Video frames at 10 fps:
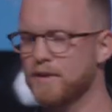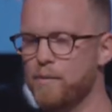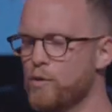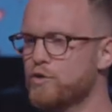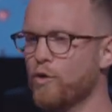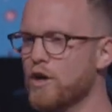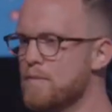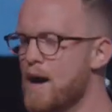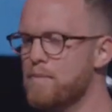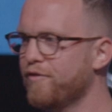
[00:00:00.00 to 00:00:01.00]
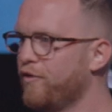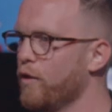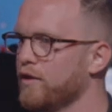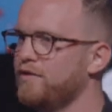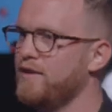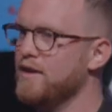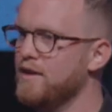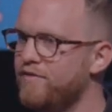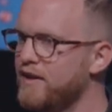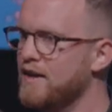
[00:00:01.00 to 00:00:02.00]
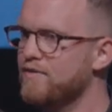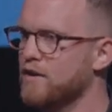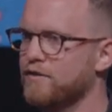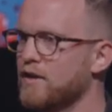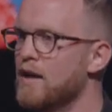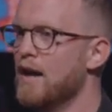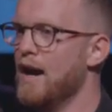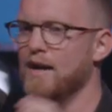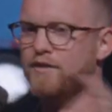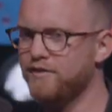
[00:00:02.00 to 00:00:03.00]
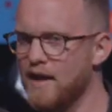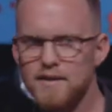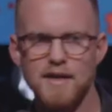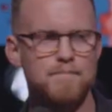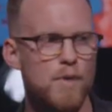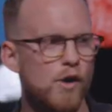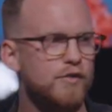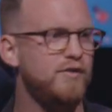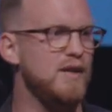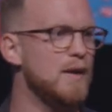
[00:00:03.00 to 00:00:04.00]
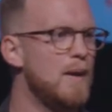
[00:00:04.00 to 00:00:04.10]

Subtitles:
like we were talking about before, extending forgiveness, extending mercy.